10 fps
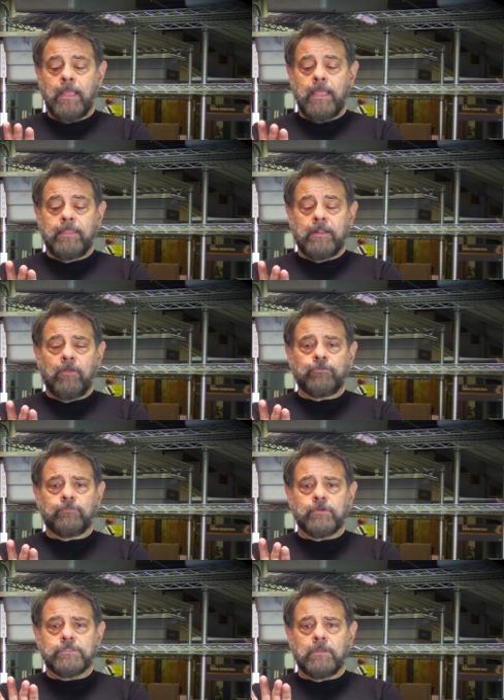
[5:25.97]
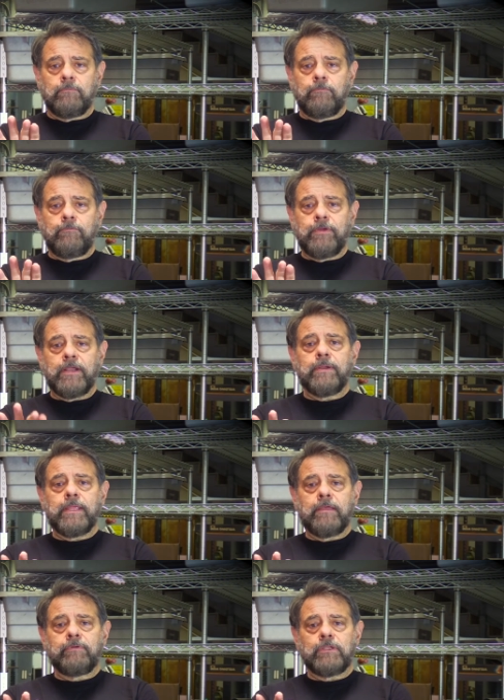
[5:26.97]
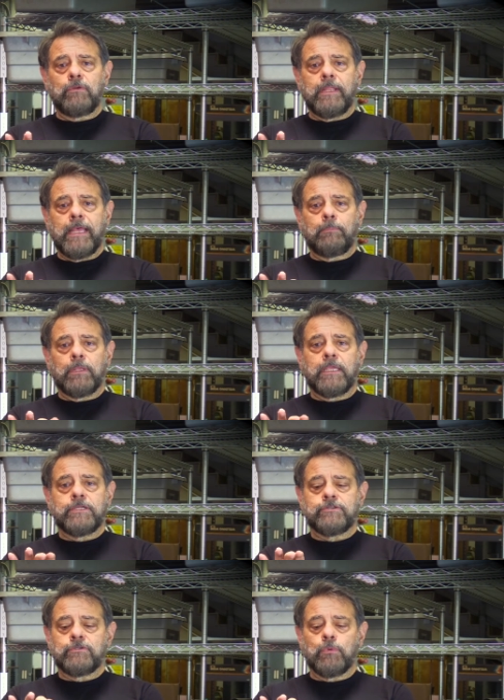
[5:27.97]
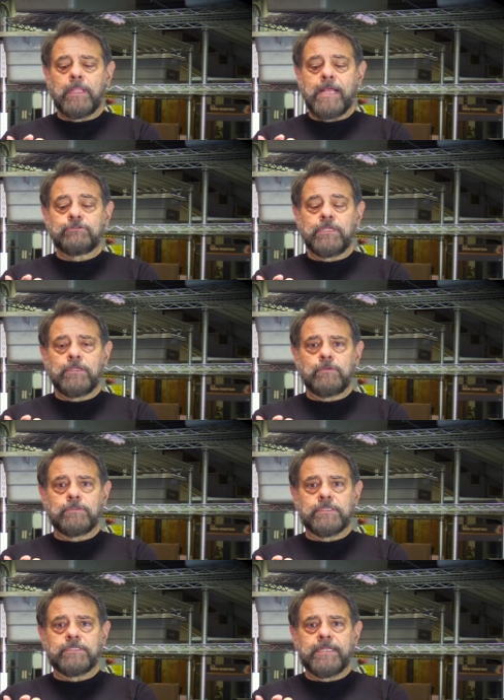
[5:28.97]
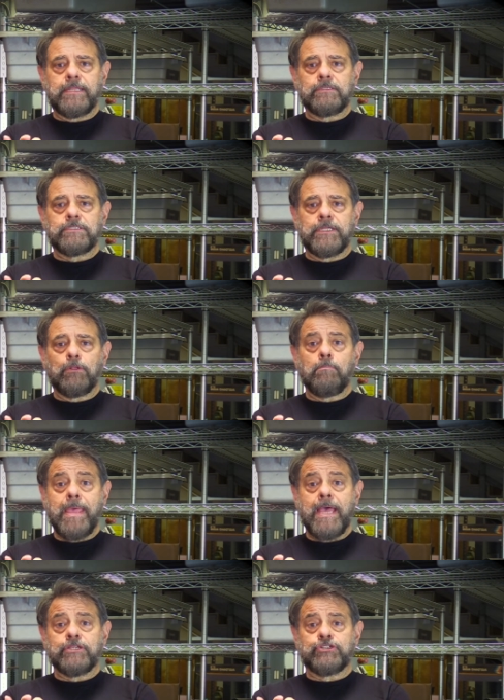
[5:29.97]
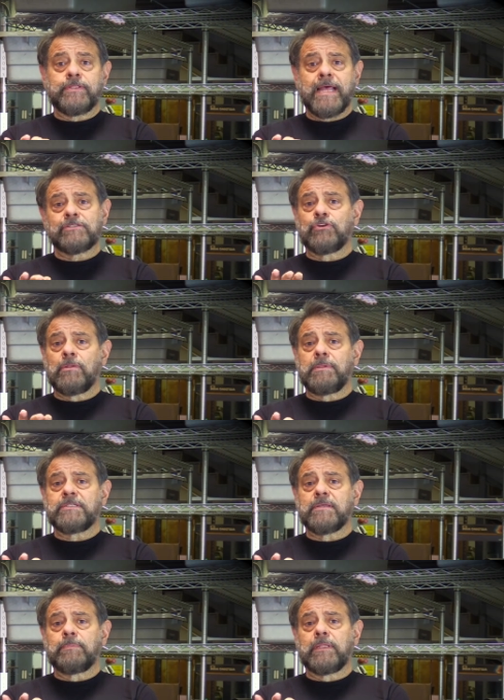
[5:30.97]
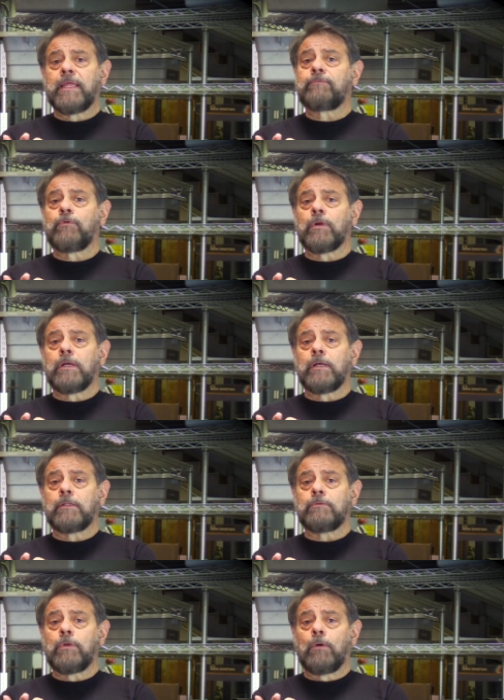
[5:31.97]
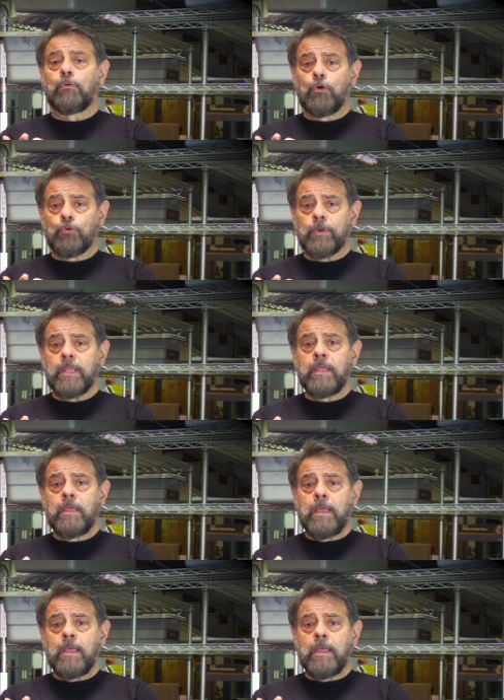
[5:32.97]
And then also for some very heavy duty applications, we'll actually use the stainless steel mesh. And that's going to be something like for a, a rotary